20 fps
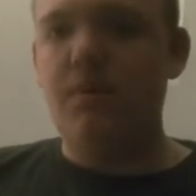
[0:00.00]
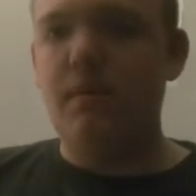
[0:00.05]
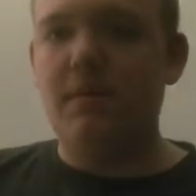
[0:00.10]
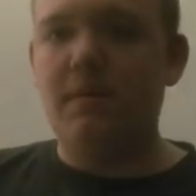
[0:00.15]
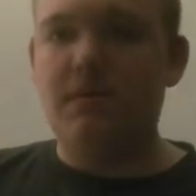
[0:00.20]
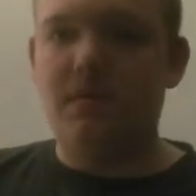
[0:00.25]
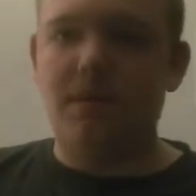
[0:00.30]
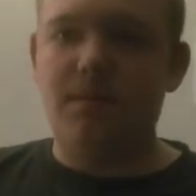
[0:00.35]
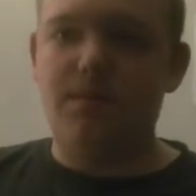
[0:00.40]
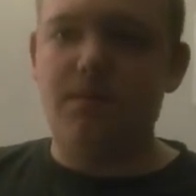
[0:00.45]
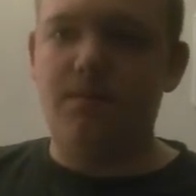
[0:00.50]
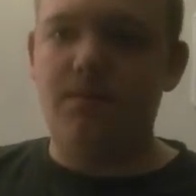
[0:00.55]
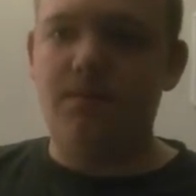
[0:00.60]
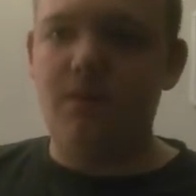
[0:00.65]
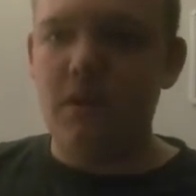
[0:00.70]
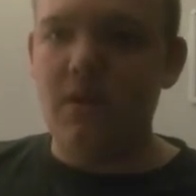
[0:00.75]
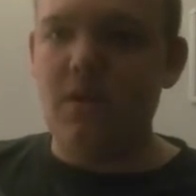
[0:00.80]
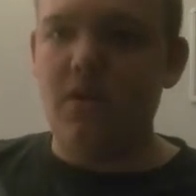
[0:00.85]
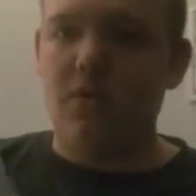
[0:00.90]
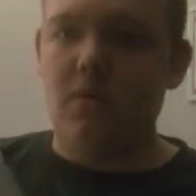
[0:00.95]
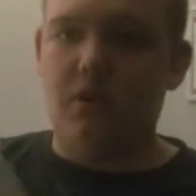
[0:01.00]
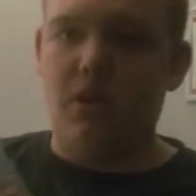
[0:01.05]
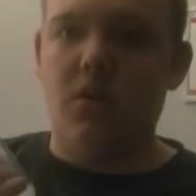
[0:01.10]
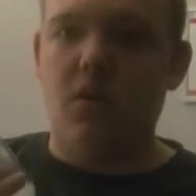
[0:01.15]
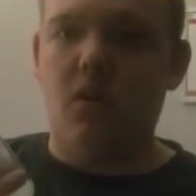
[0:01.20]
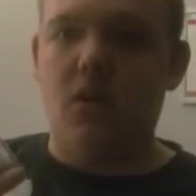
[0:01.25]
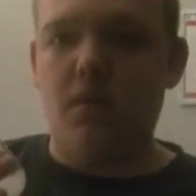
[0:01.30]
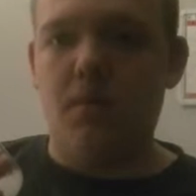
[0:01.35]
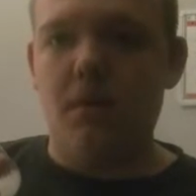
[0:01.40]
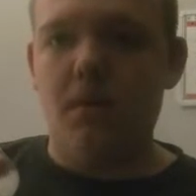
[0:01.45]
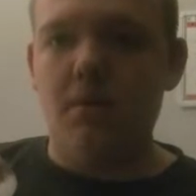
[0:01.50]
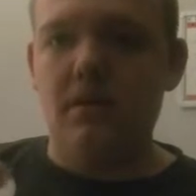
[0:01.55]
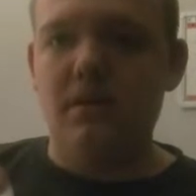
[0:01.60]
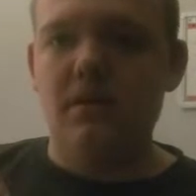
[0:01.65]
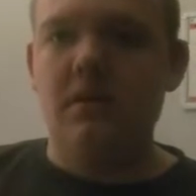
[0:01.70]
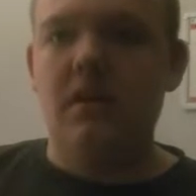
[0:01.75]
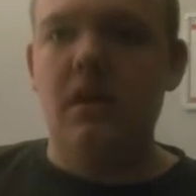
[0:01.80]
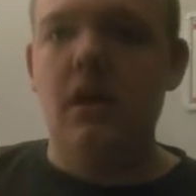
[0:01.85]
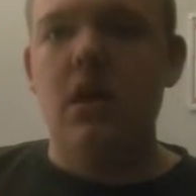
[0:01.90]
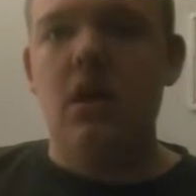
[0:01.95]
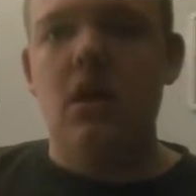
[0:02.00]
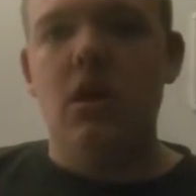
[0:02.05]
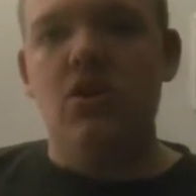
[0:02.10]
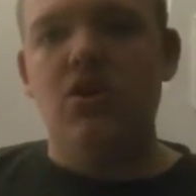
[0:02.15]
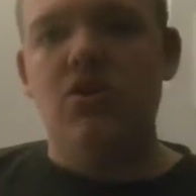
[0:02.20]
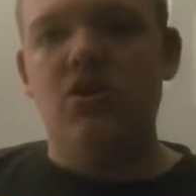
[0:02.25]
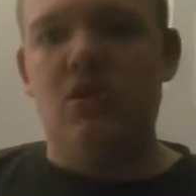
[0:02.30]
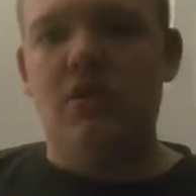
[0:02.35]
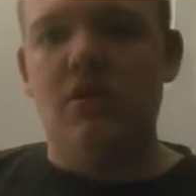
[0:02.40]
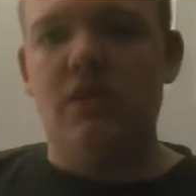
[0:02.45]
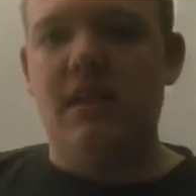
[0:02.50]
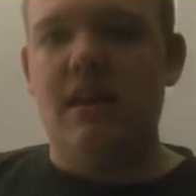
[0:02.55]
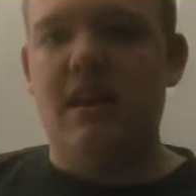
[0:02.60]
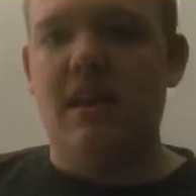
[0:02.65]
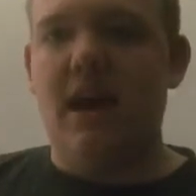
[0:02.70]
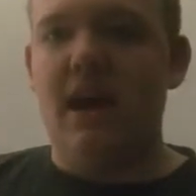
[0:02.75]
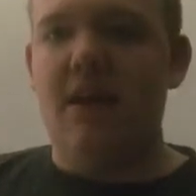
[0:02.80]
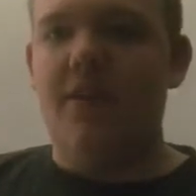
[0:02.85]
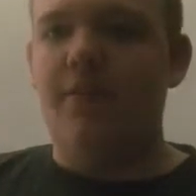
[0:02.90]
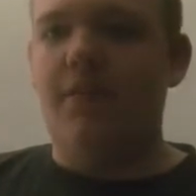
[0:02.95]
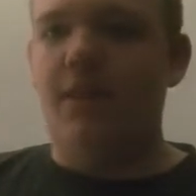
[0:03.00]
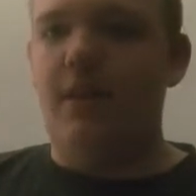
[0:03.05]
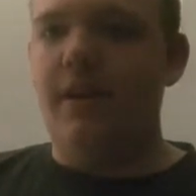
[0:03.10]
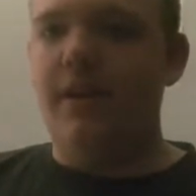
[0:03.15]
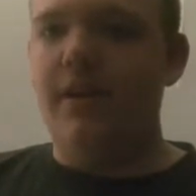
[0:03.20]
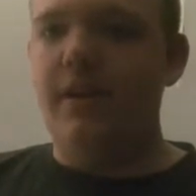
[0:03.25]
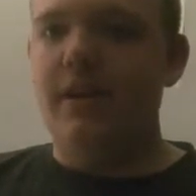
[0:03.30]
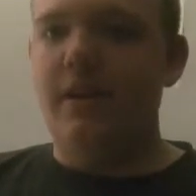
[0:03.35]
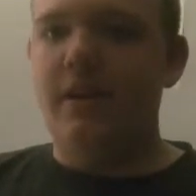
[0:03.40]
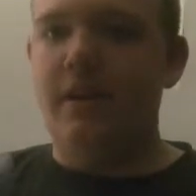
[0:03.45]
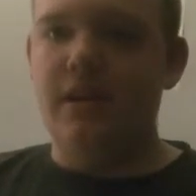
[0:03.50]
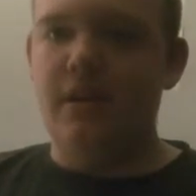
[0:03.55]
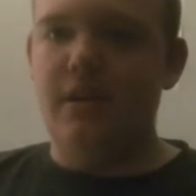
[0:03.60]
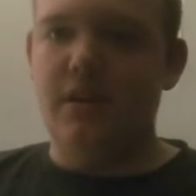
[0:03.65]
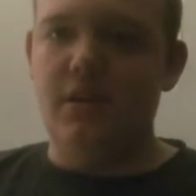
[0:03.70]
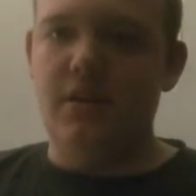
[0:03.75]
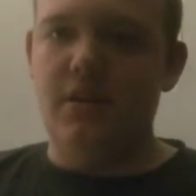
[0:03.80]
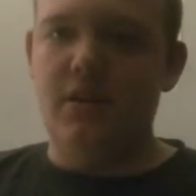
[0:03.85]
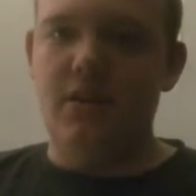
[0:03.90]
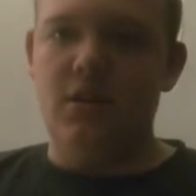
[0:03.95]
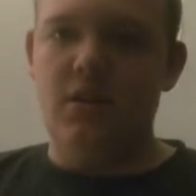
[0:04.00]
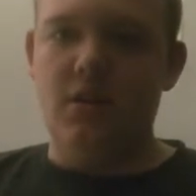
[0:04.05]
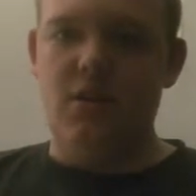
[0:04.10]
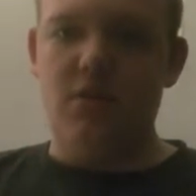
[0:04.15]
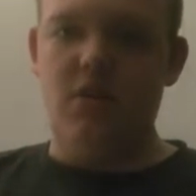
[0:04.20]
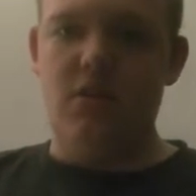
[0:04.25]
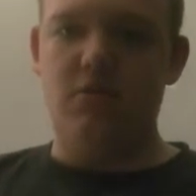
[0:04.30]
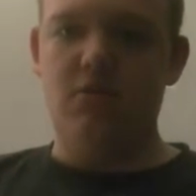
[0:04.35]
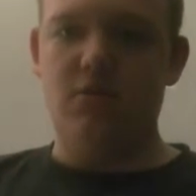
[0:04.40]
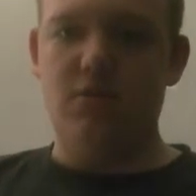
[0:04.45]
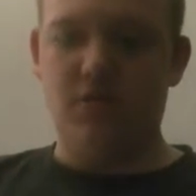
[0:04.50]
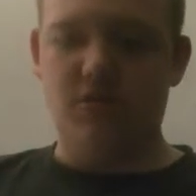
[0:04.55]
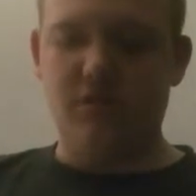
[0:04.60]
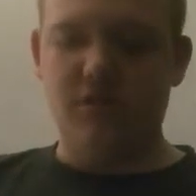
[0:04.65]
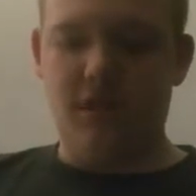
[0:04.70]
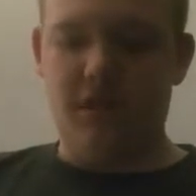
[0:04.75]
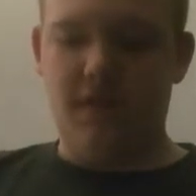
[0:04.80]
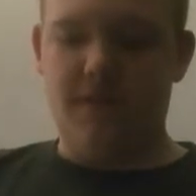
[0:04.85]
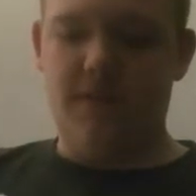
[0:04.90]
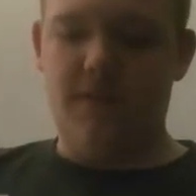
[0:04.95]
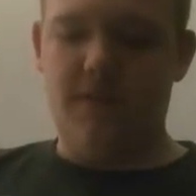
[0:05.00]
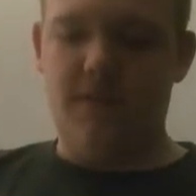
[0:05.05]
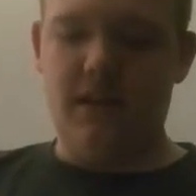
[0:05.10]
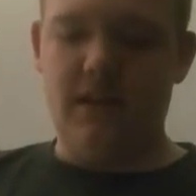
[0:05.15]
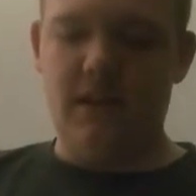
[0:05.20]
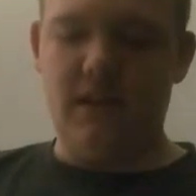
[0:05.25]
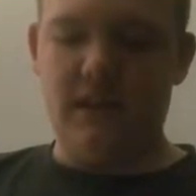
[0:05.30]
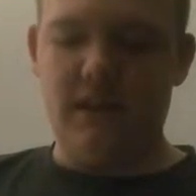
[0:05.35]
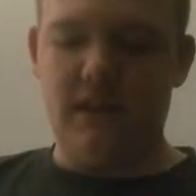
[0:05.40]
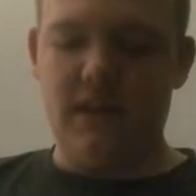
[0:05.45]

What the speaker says: babies love what you call bubbas. So, and then after, you would usually feed it